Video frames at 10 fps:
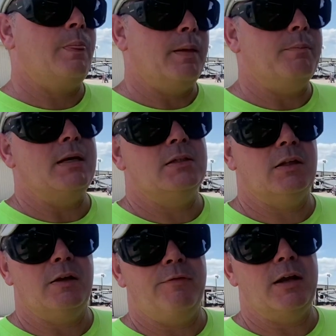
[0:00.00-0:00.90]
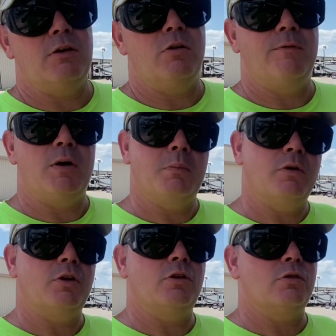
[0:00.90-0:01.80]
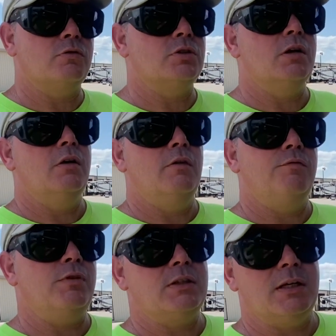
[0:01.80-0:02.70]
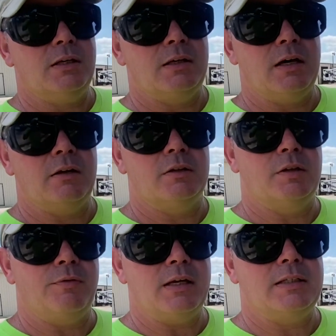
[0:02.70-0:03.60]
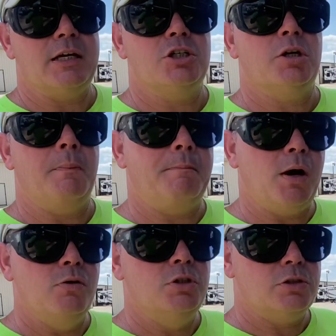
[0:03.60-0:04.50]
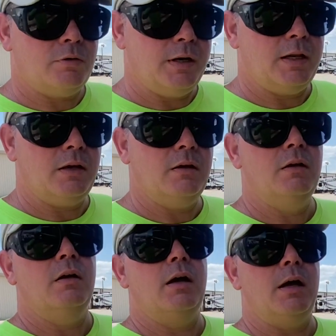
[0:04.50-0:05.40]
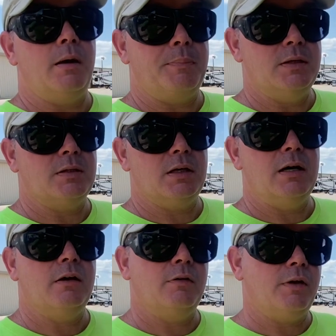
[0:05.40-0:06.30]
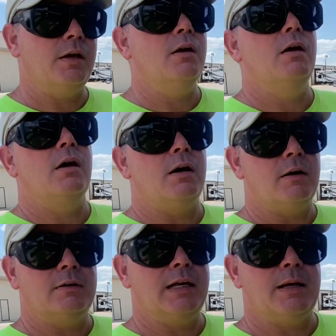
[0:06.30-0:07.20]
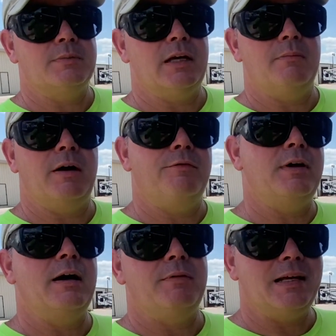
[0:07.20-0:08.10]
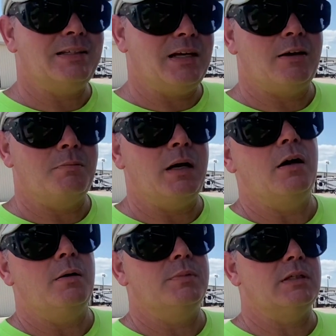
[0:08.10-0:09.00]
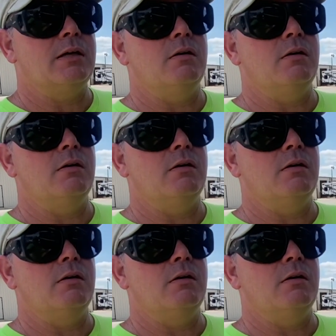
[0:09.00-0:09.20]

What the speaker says: Basically, if I know if I'm going to use $15 of SH post-treating a piece of concrete, I'll times that by 5, and that's kind of my upsell.